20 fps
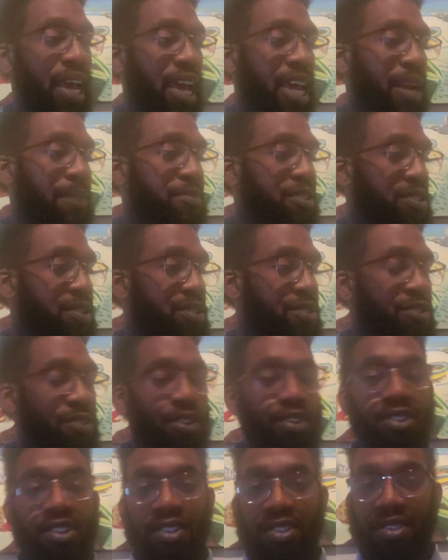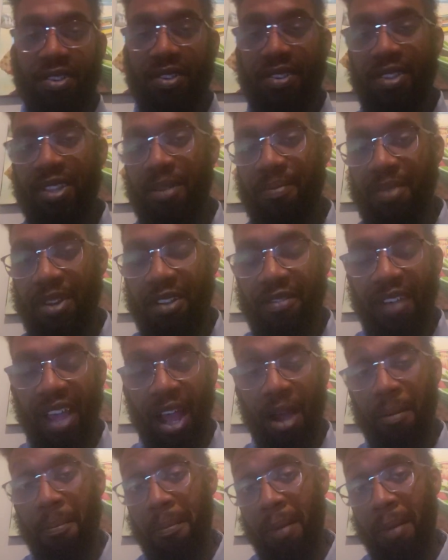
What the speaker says: And I'm just going to show you just a snippet of how